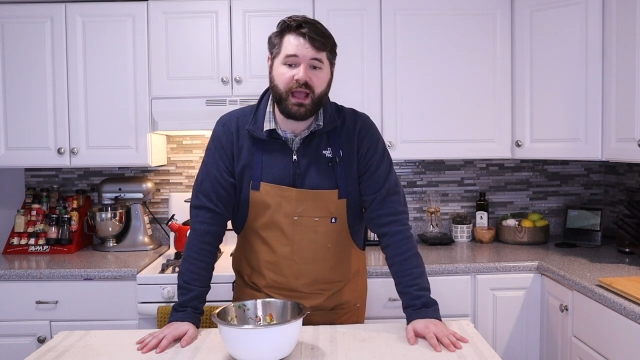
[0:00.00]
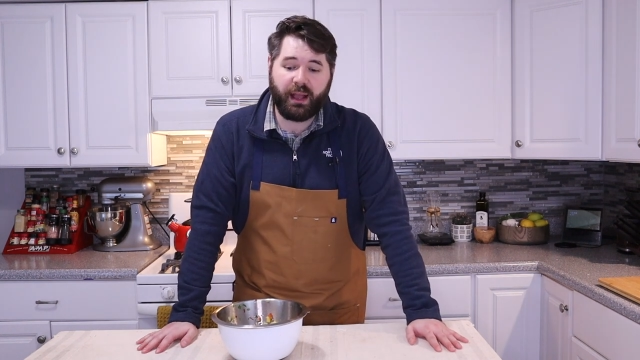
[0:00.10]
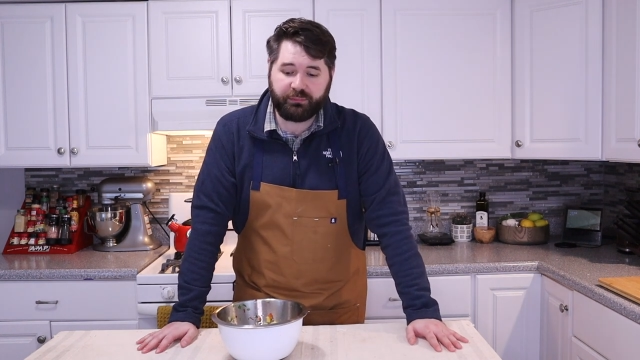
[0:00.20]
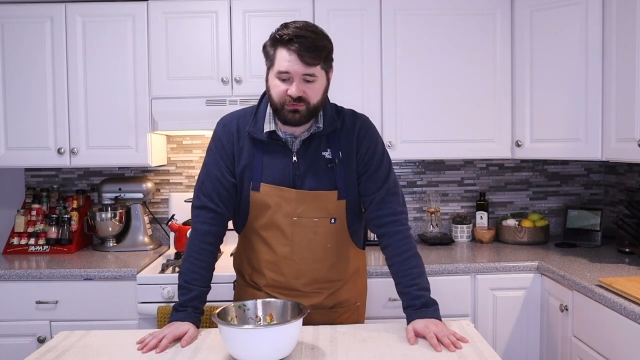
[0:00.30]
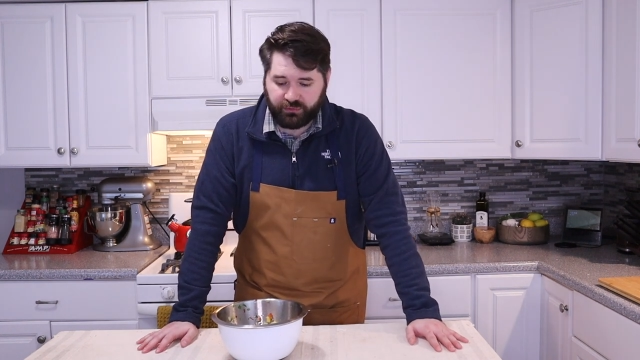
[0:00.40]

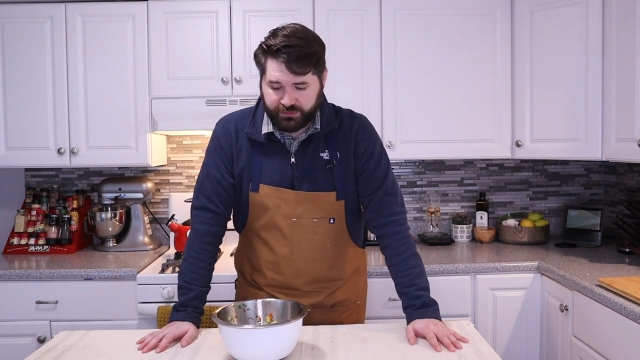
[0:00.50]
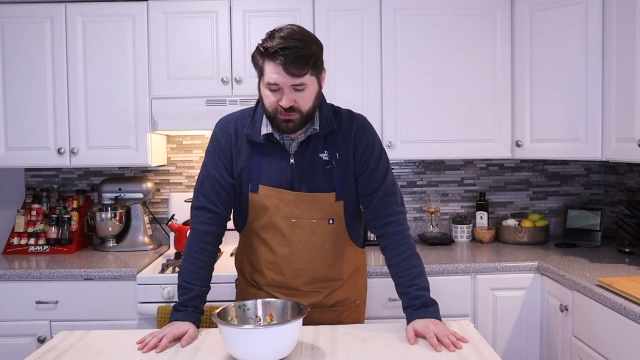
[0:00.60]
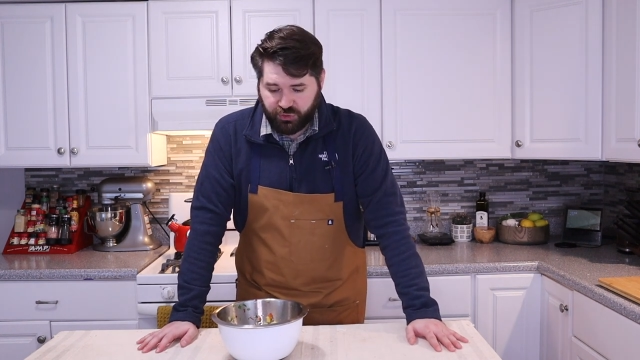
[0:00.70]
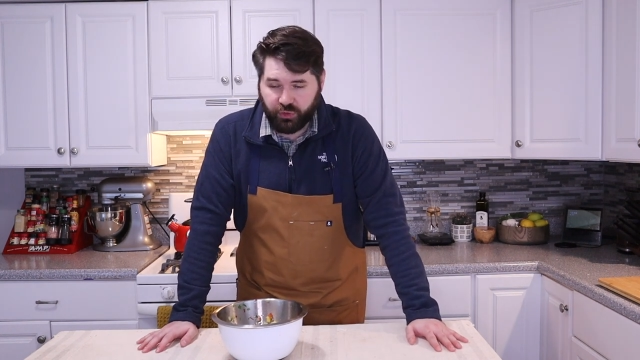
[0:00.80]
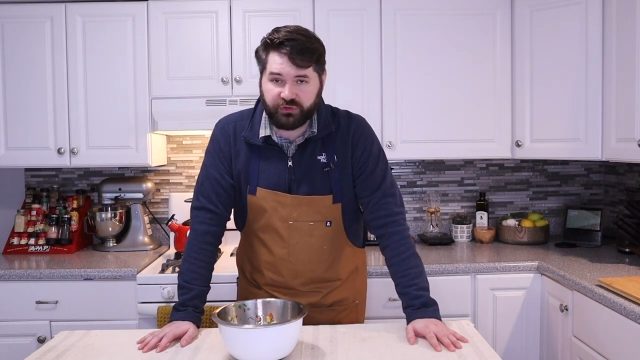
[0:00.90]
absolutely
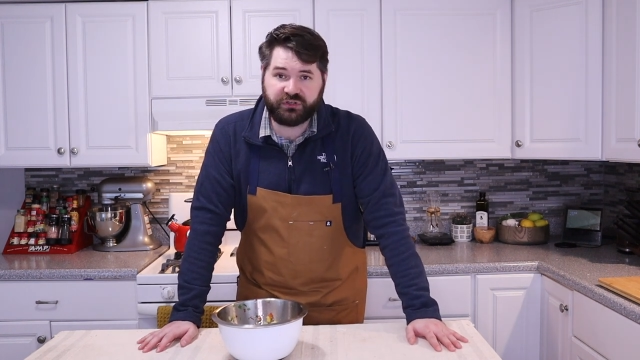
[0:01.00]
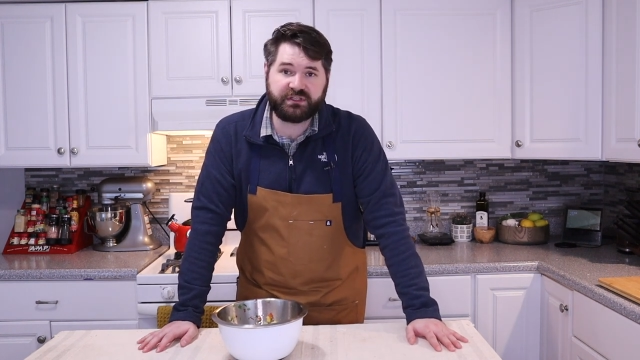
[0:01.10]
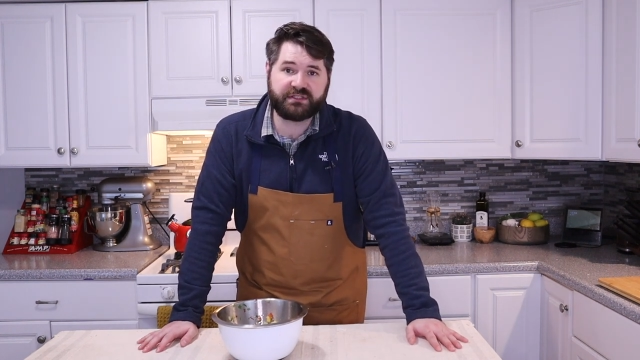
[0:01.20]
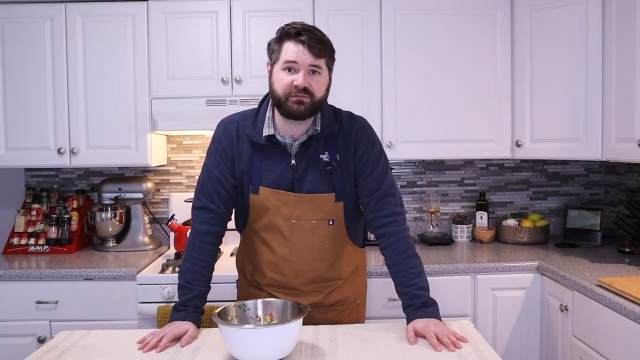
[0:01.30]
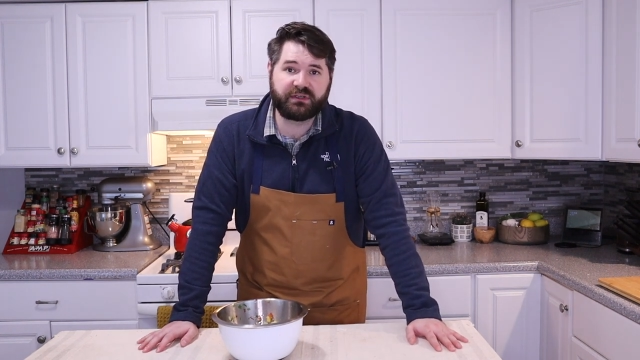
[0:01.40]

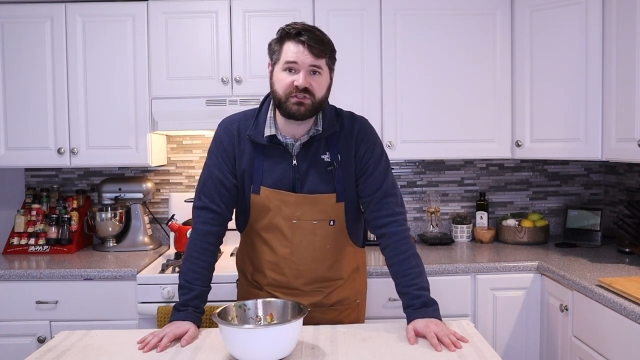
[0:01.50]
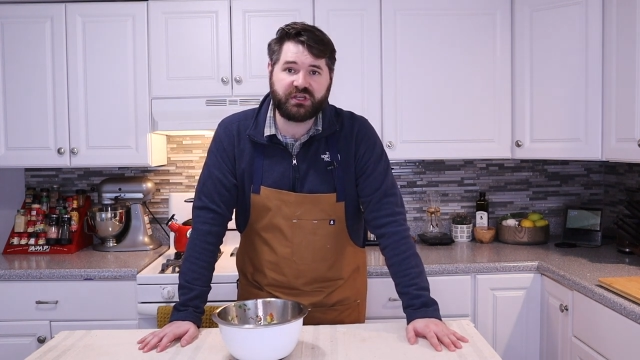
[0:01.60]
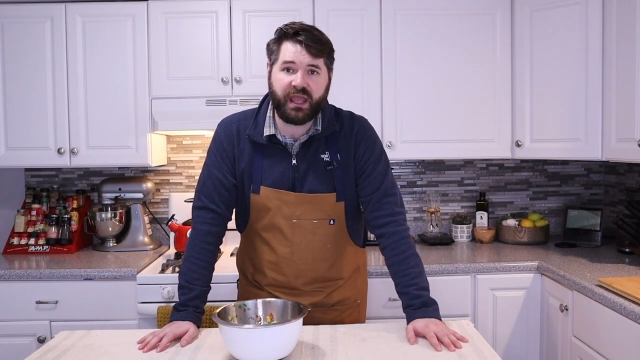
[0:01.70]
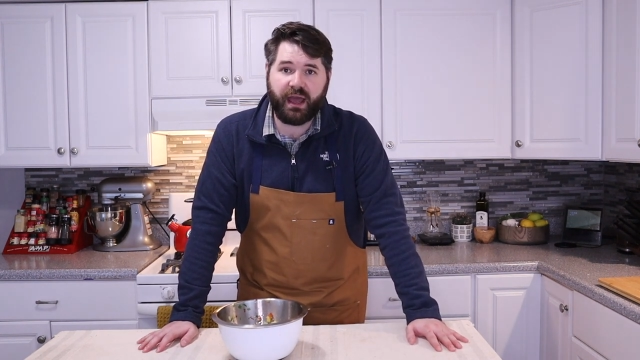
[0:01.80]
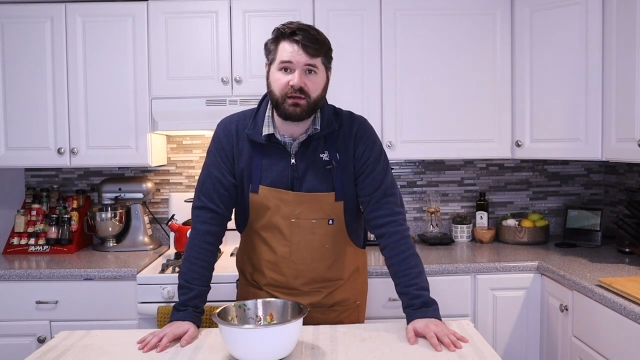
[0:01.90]
gorgeous
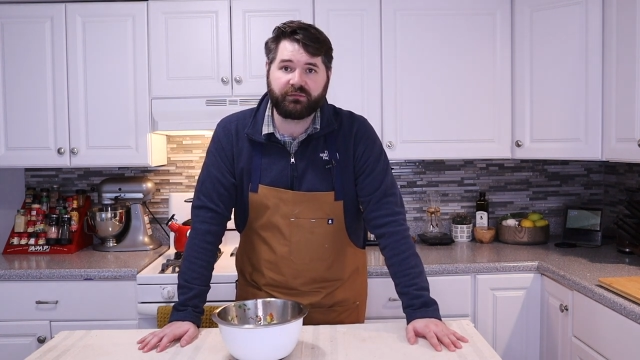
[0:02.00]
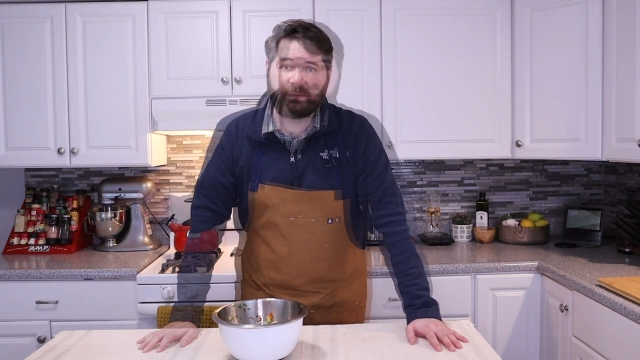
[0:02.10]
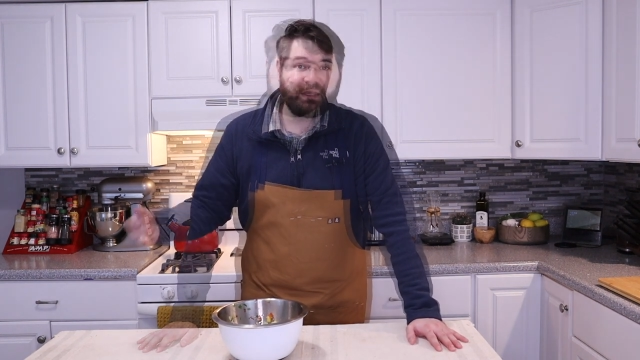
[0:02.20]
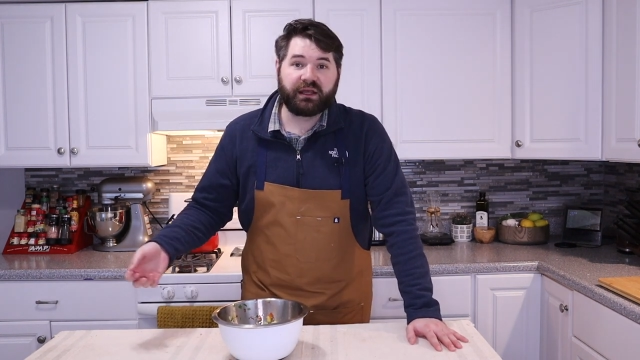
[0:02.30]
ceviche out of it.